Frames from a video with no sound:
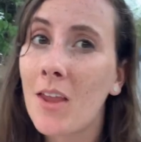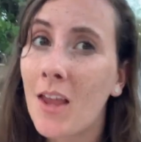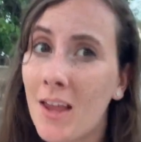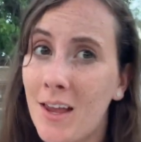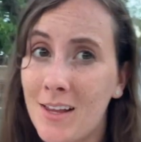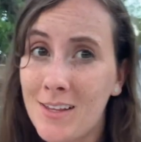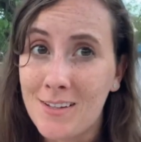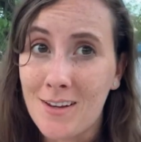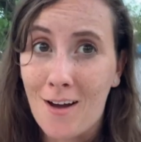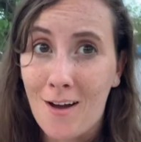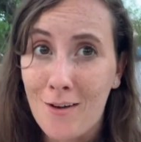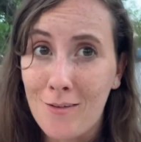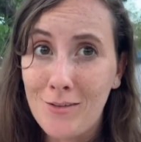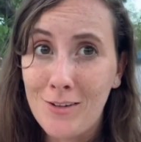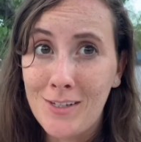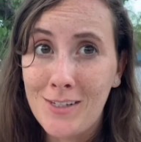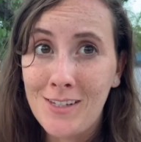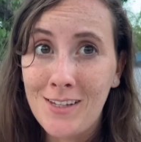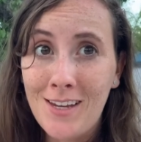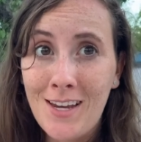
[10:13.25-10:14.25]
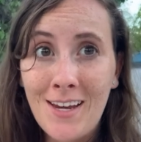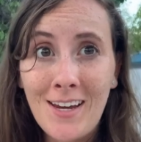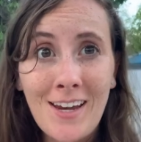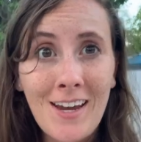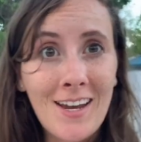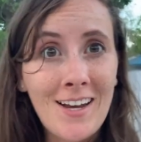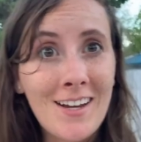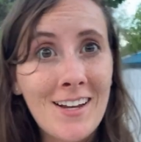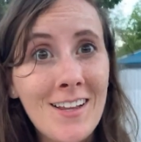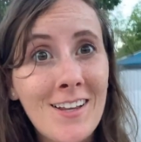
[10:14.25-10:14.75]
it's obviously
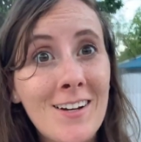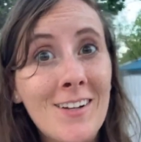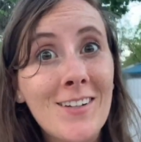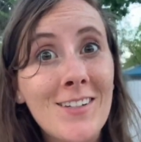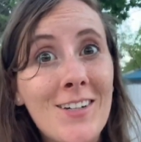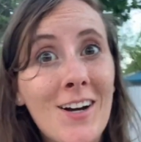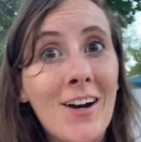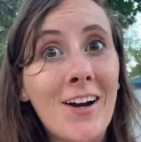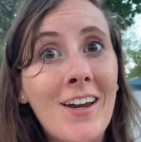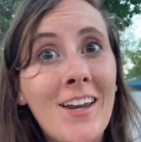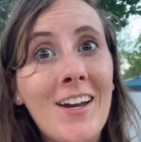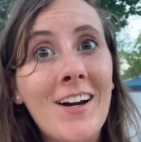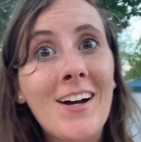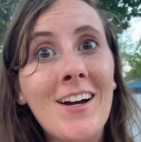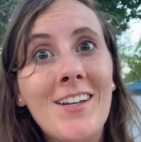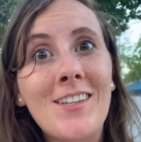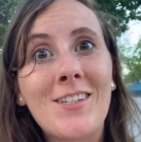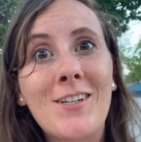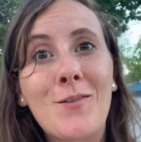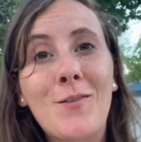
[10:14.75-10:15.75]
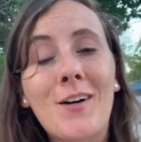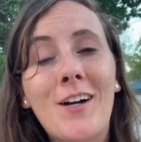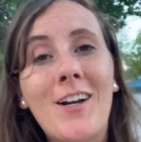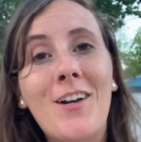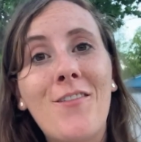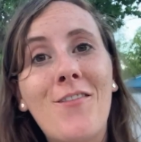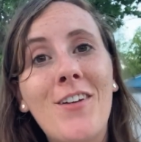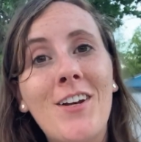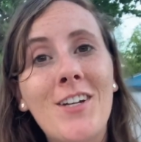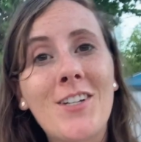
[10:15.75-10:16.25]
getting a little dark here, and so we're
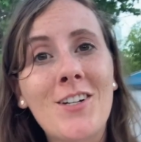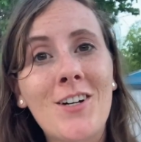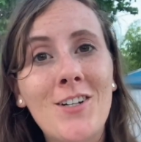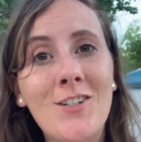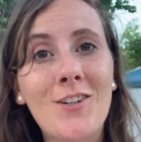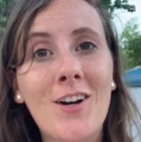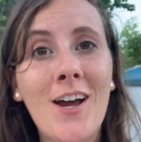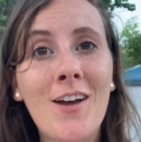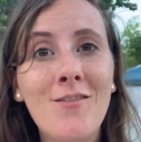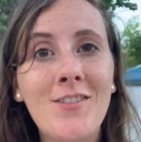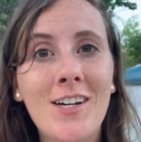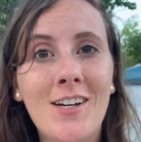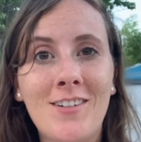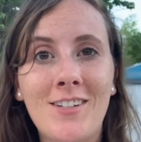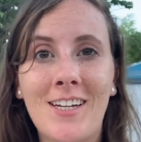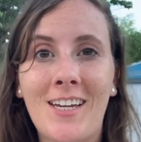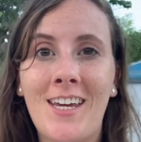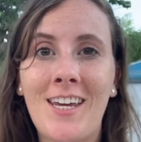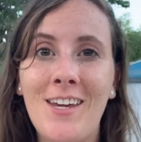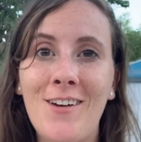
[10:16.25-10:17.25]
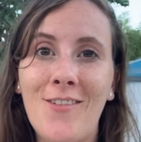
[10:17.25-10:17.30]
gonna finish our drive down to Key